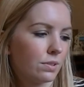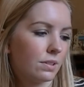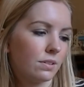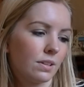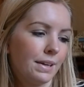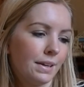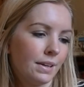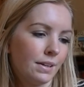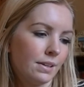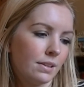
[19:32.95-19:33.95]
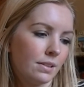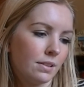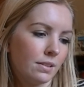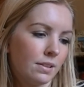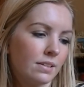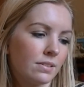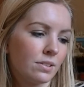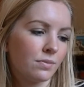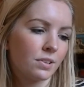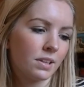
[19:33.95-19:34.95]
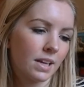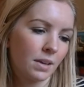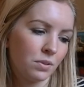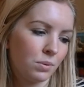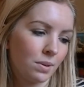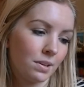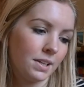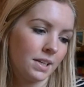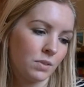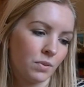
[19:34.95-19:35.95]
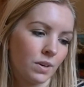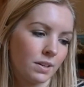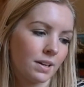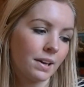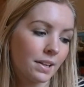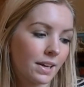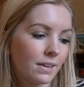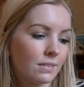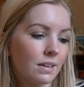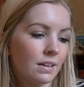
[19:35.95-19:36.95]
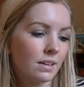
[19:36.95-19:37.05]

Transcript: There's lists for the lives you want to lead if you've had 9 lives,